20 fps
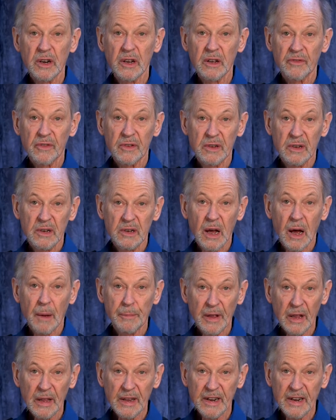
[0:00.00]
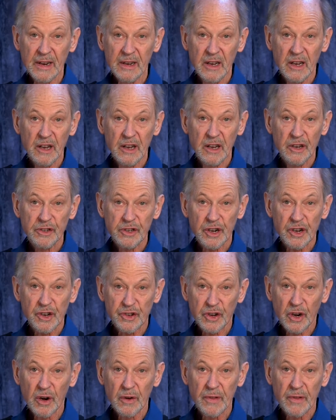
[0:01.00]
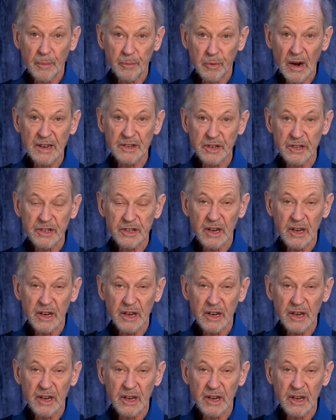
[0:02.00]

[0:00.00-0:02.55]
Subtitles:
intuitive ability to discern